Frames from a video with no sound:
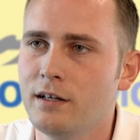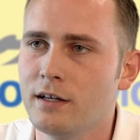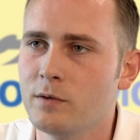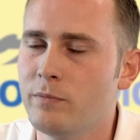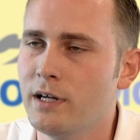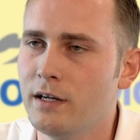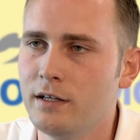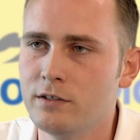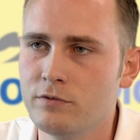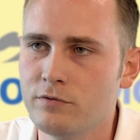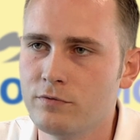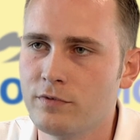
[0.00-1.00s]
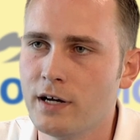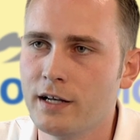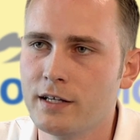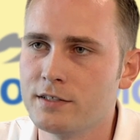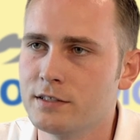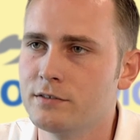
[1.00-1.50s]
competitive
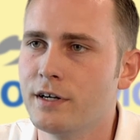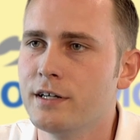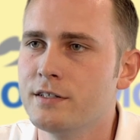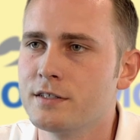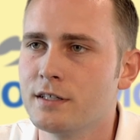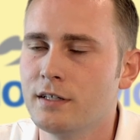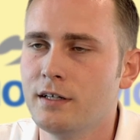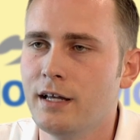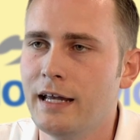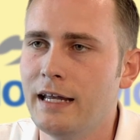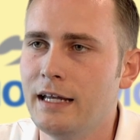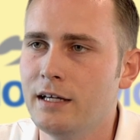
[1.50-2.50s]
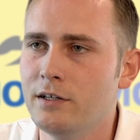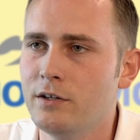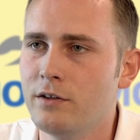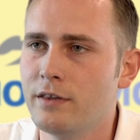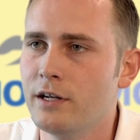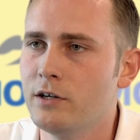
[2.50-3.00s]
financing rates,
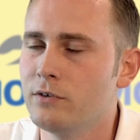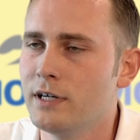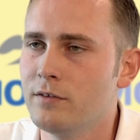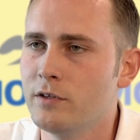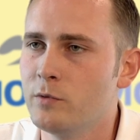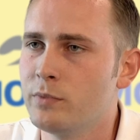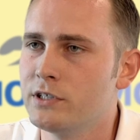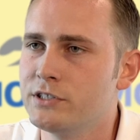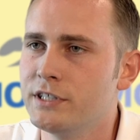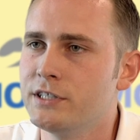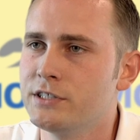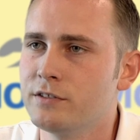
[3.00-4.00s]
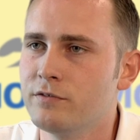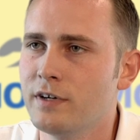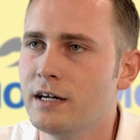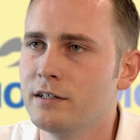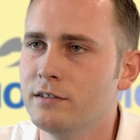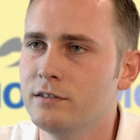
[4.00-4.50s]
and they don't have the depreciation
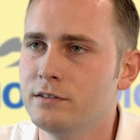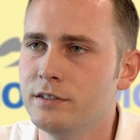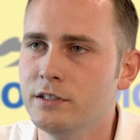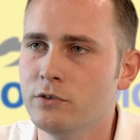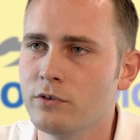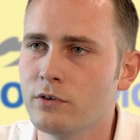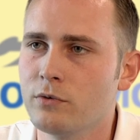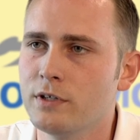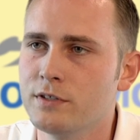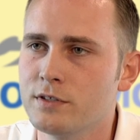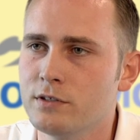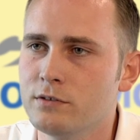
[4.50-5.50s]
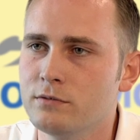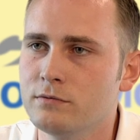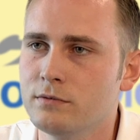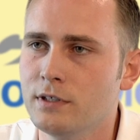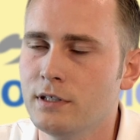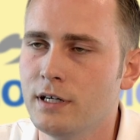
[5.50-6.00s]
factor to deal with quite so
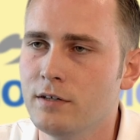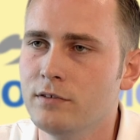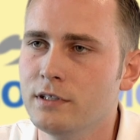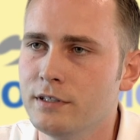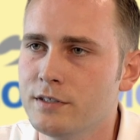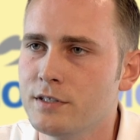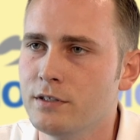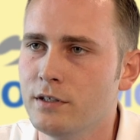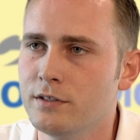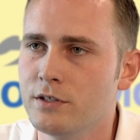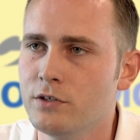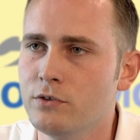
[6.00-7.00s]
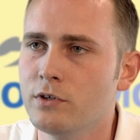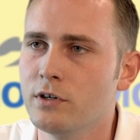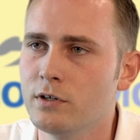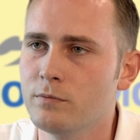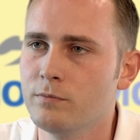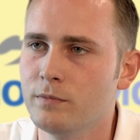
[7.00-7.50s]
heavily as a new
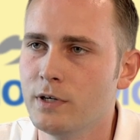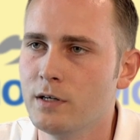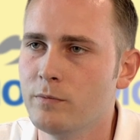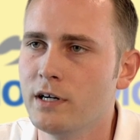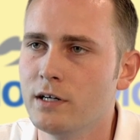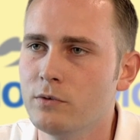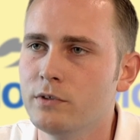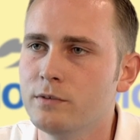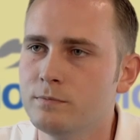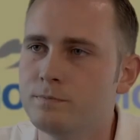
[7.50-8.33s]
car buyer would.